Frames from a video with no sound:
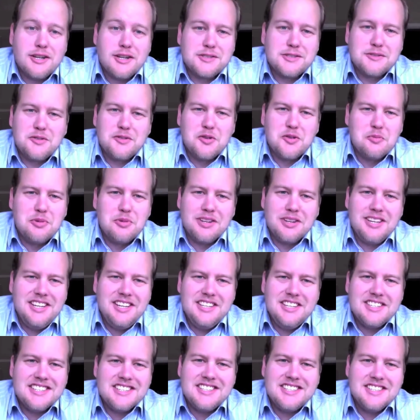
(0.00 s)
ask for, but he
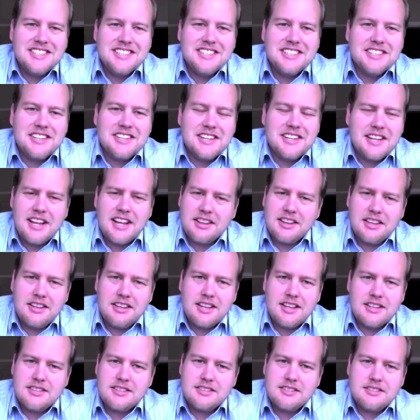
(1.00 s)
just did it. And I think
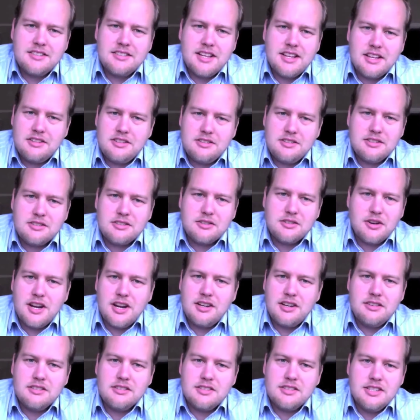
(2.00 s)
that's just
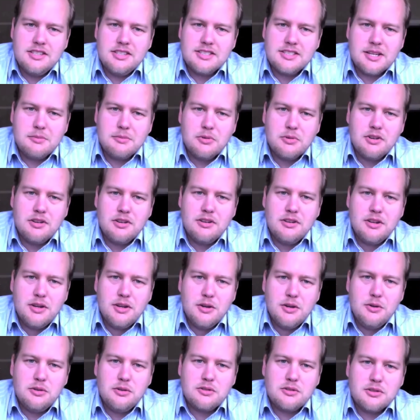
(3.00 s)
great to see someone
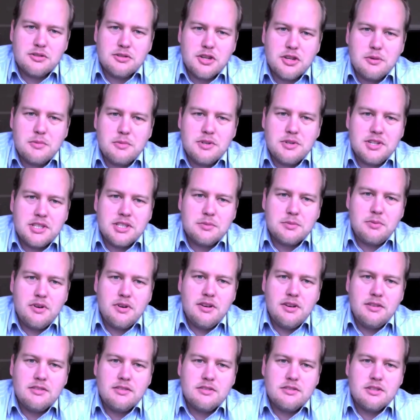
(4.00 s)
who's got so much
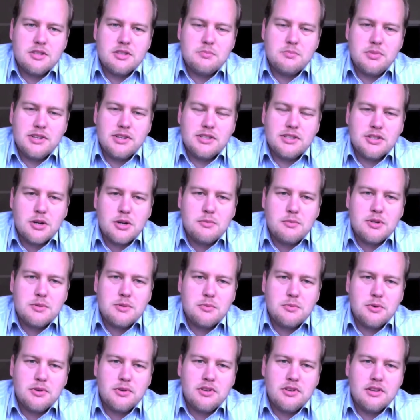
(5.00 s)
experience just bring so
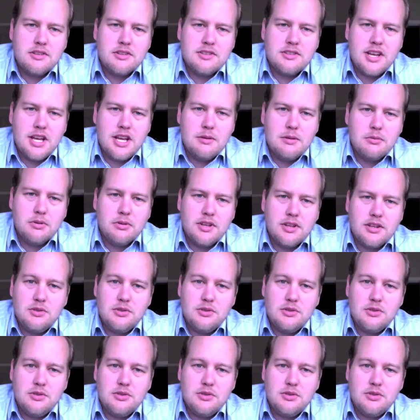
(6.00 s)
much more to the table